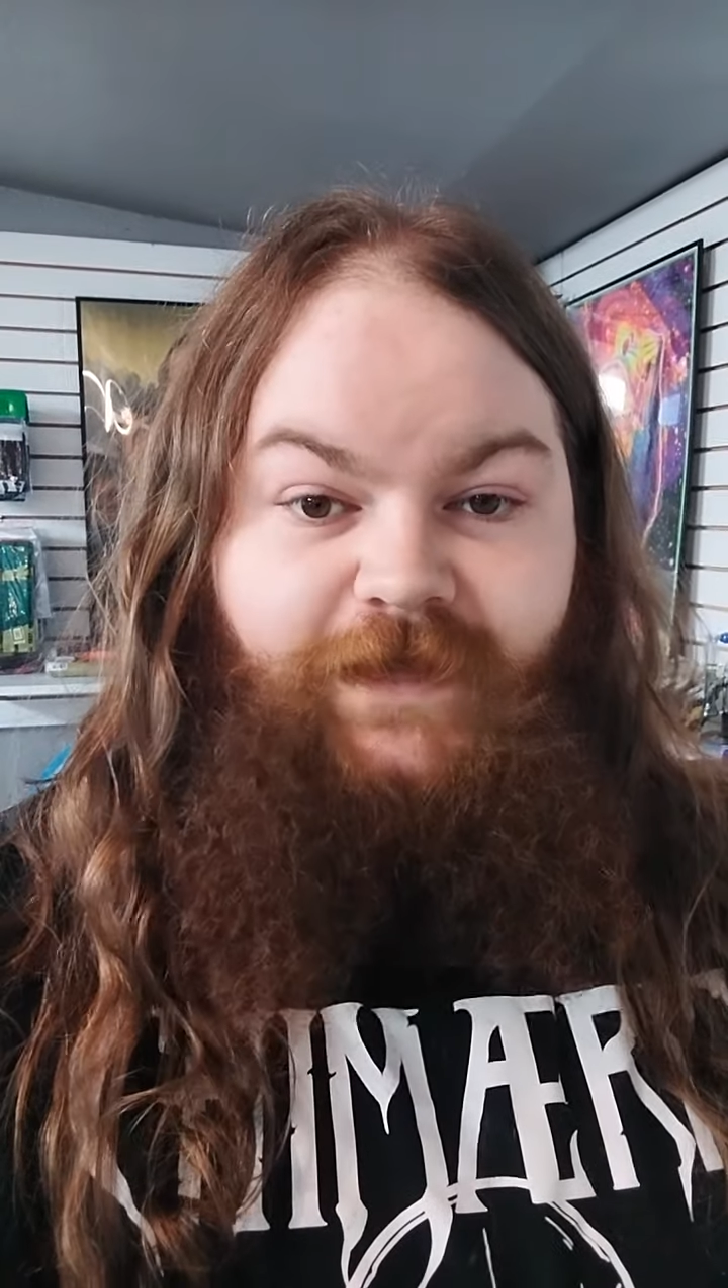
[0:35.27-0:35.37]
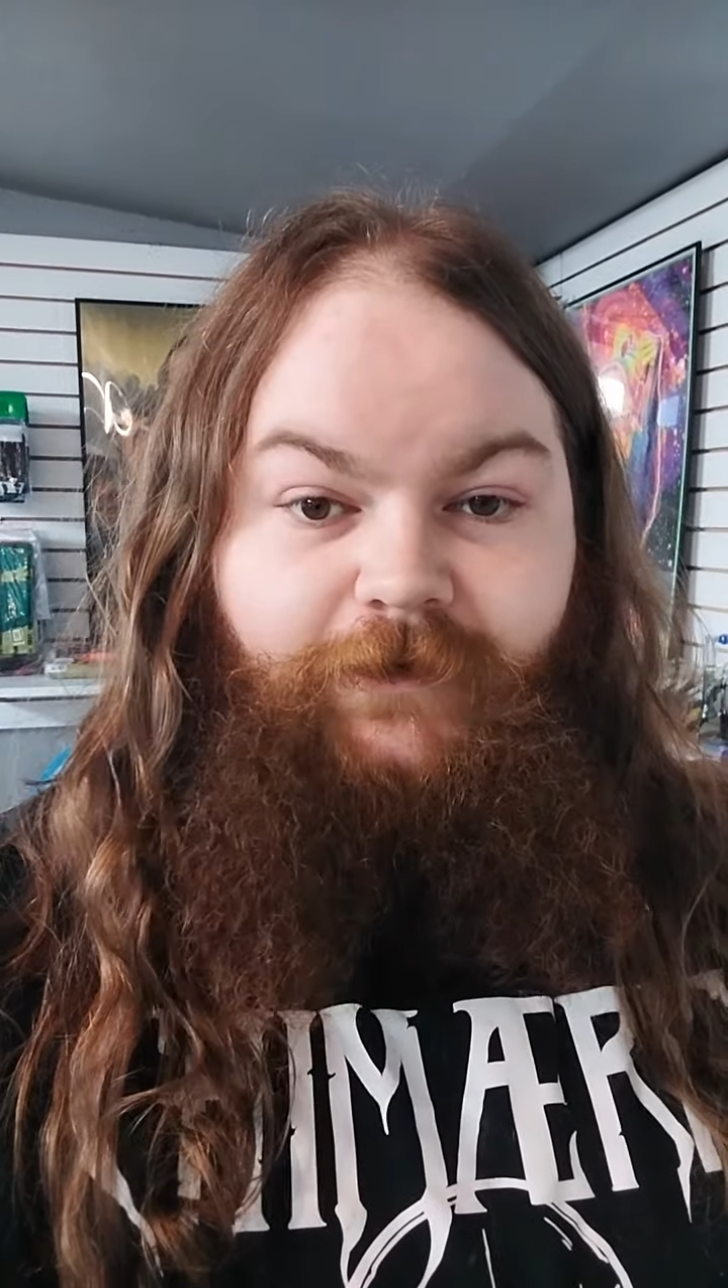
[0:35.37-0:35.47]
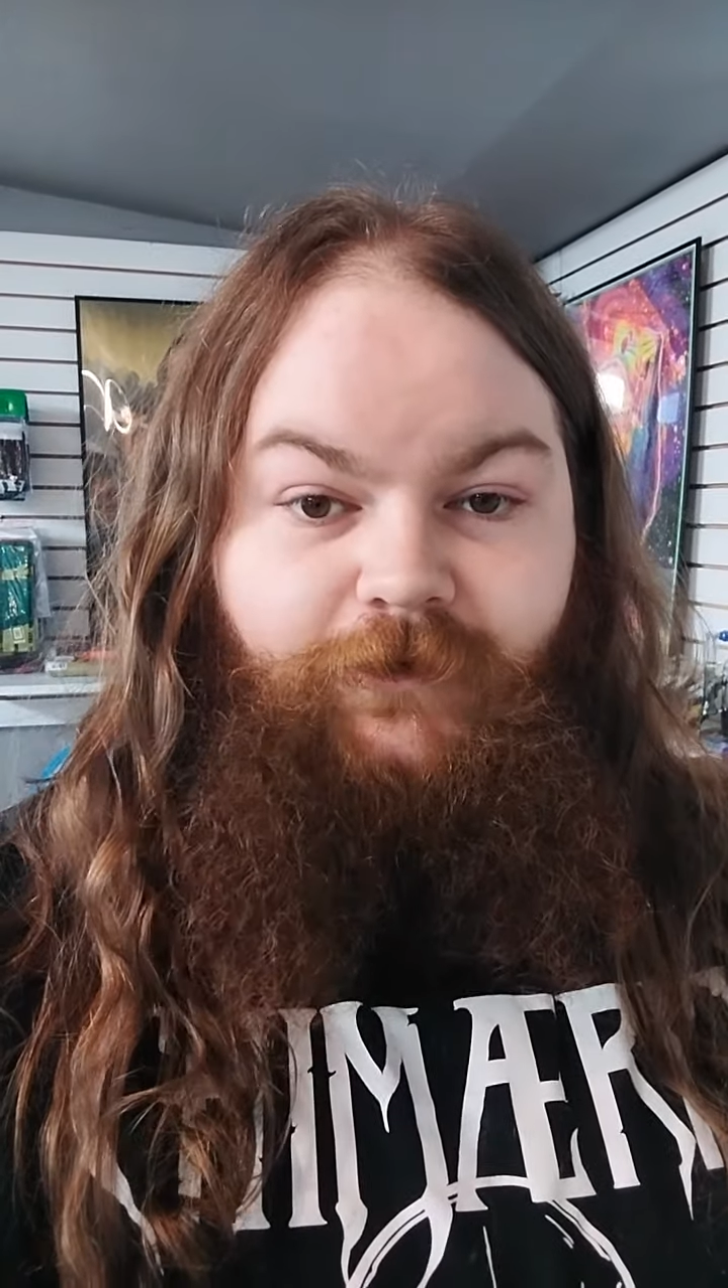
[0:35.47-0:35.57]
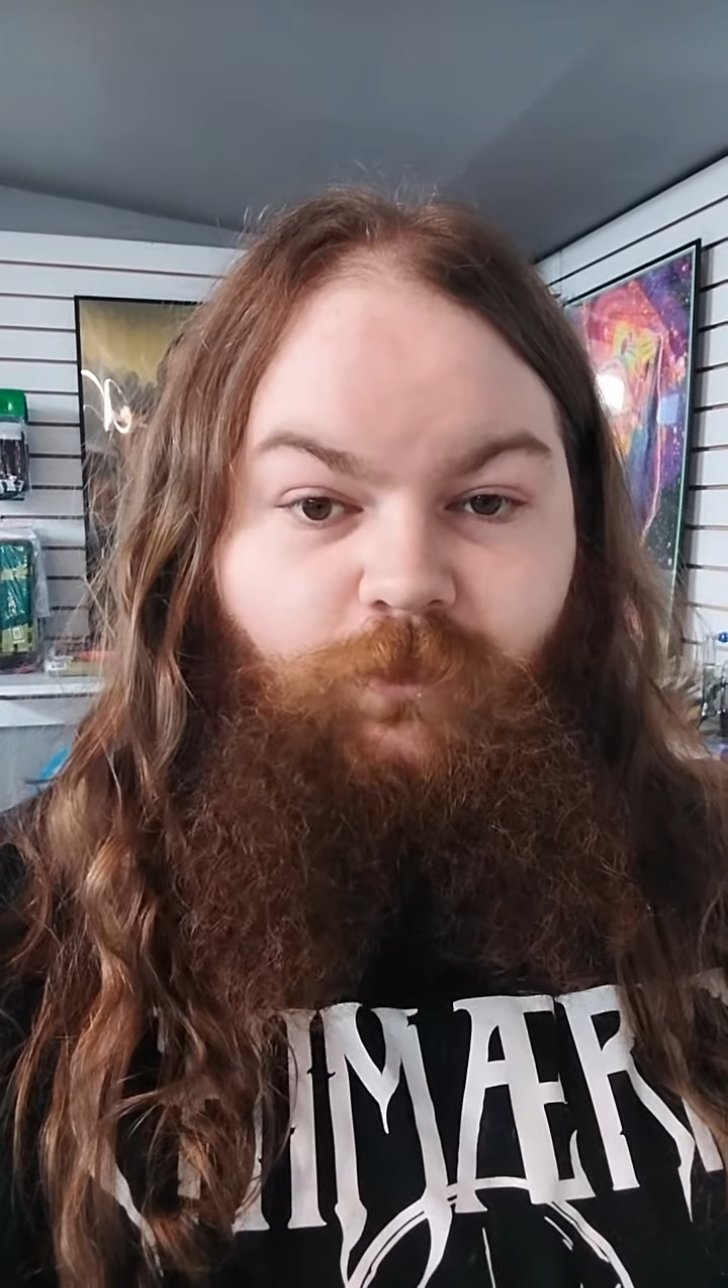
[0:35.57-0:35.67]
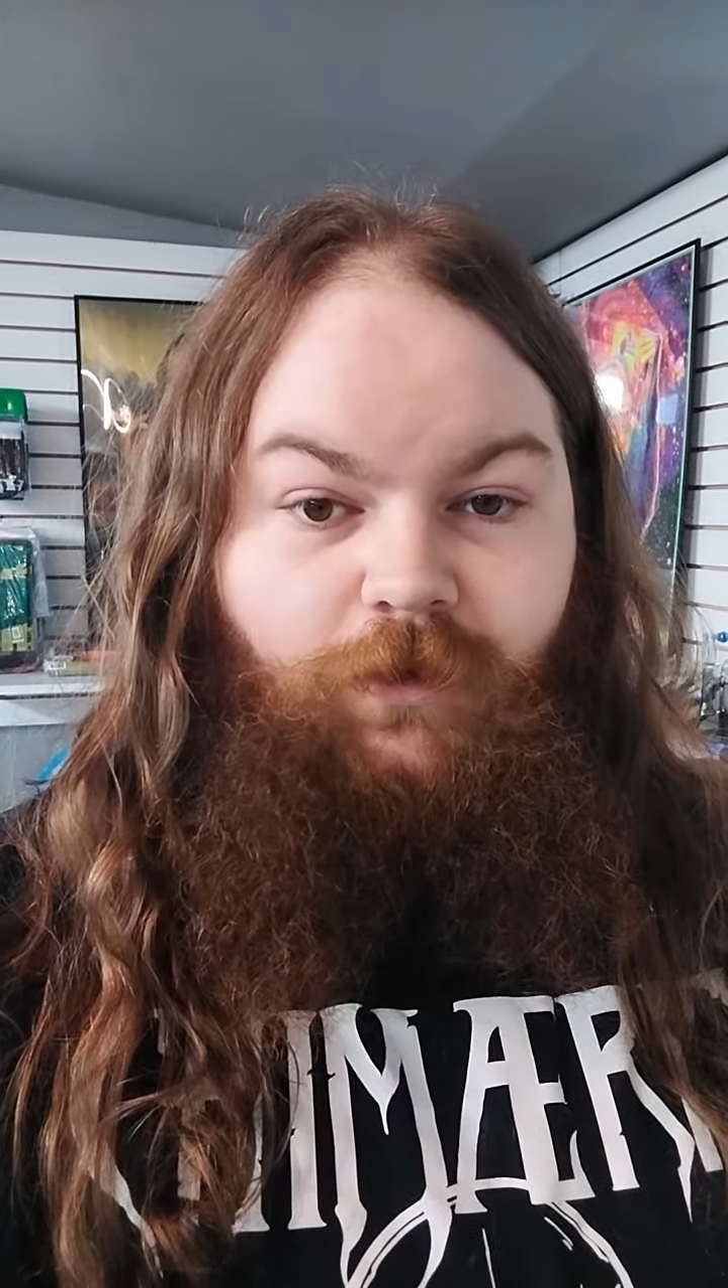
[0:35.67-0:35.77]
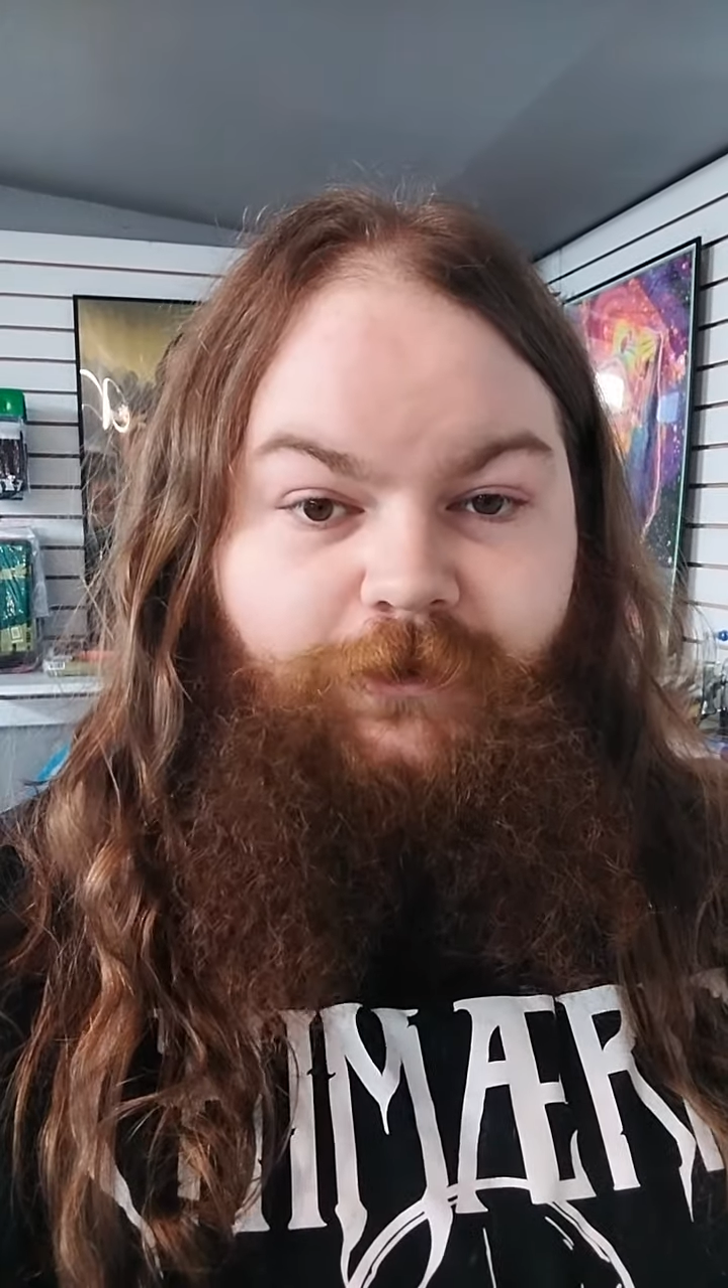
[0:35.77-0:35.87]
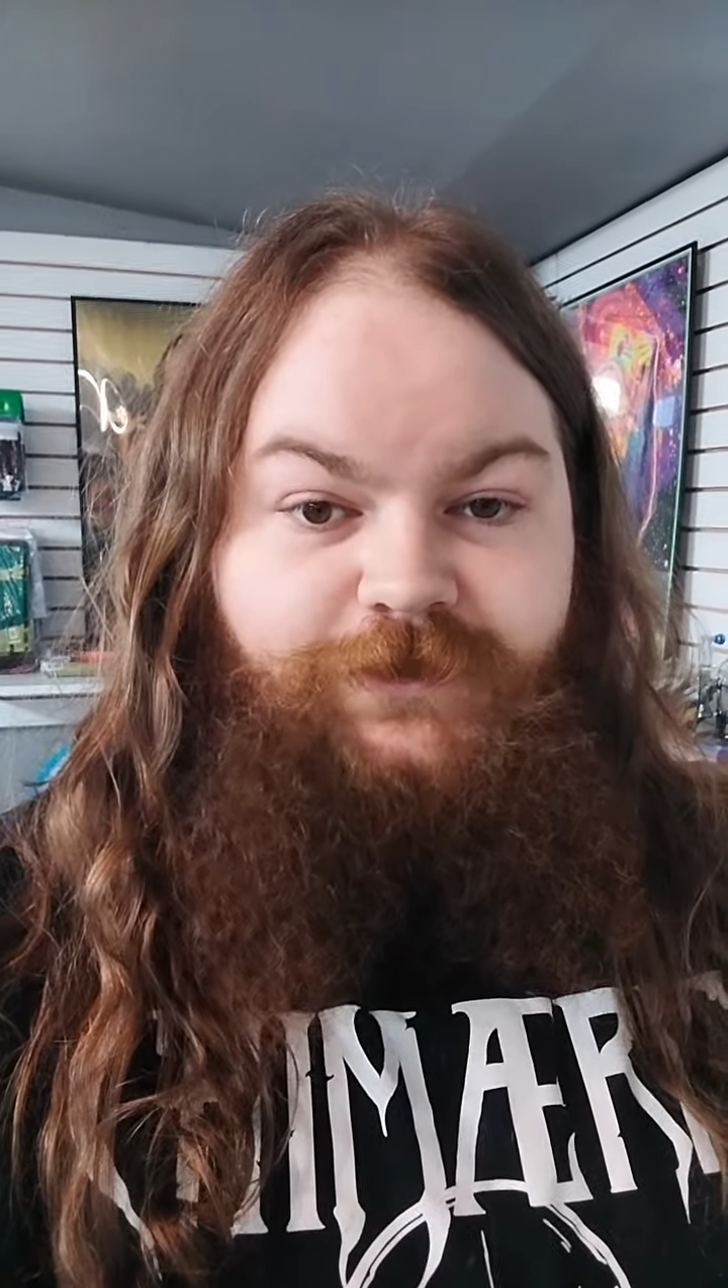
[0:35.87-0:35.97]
head underwater